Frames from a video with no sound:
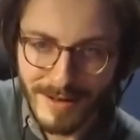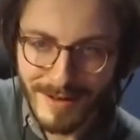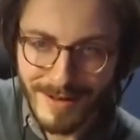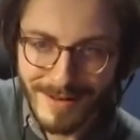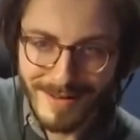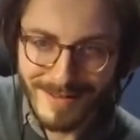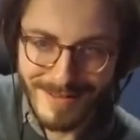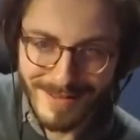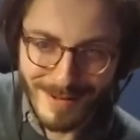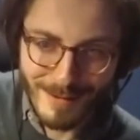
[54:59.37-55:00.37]

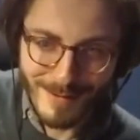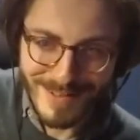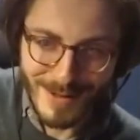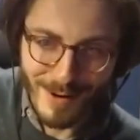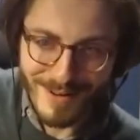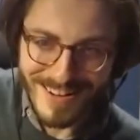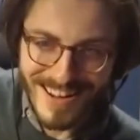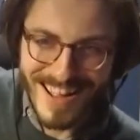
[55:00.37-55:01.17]
It's so hard.